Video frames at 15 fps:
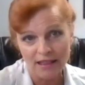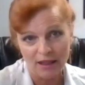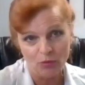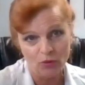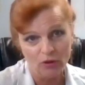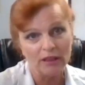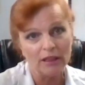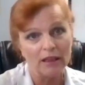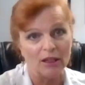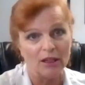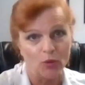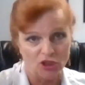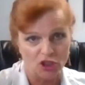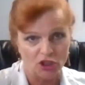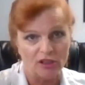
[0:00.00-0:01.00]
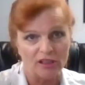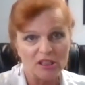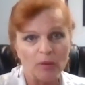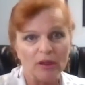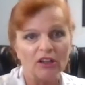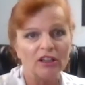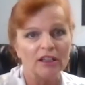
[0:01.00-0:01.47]
I really think what you're
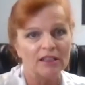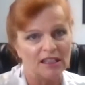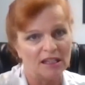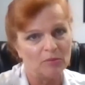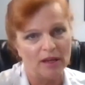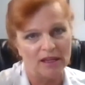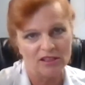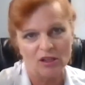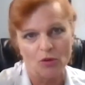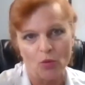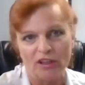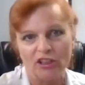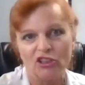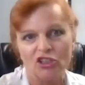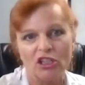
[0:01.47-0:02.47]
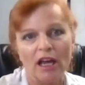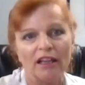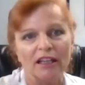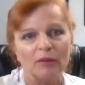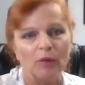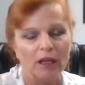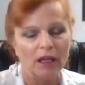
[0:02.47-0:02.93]
experiencing based on what you're
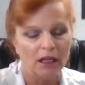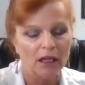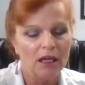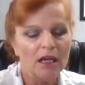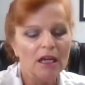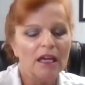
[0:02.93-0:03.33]
telling me